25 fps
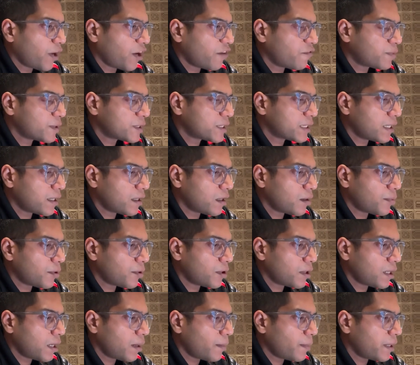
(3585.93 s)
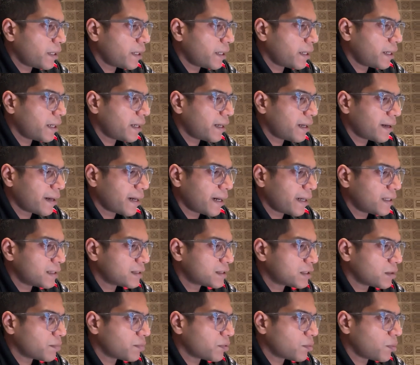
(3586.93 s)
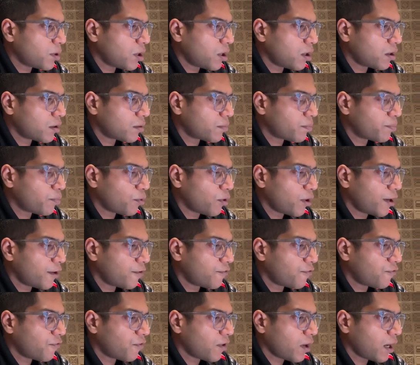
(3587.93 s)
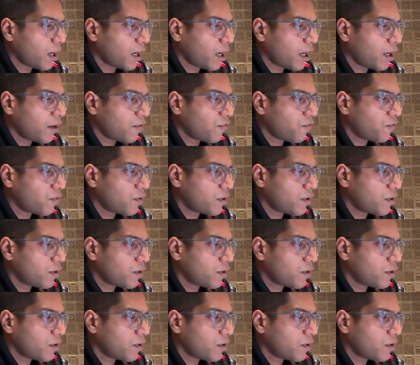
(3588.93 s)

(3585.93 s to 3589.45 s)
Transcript: 5% up on Lemonade. Reddit's up about 0.5.